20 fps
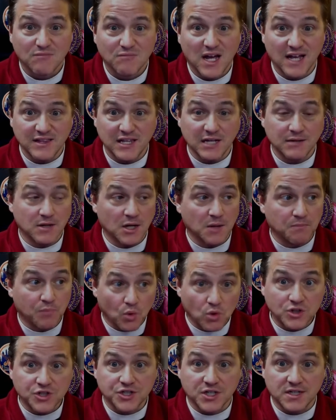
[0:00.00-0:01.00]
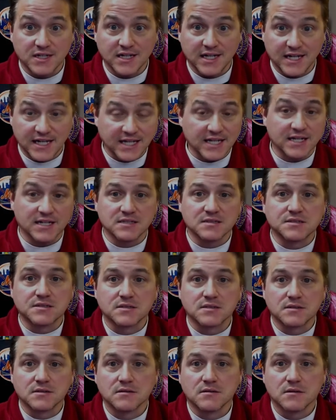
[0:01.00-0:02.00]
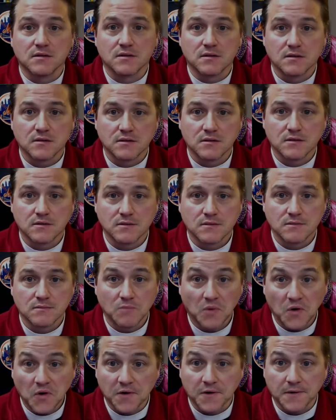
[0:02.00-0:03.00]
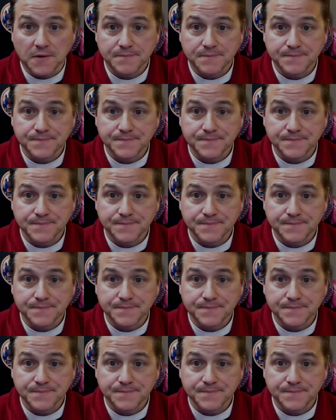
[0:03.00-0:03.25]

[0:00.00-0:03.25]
and that abortion is murder.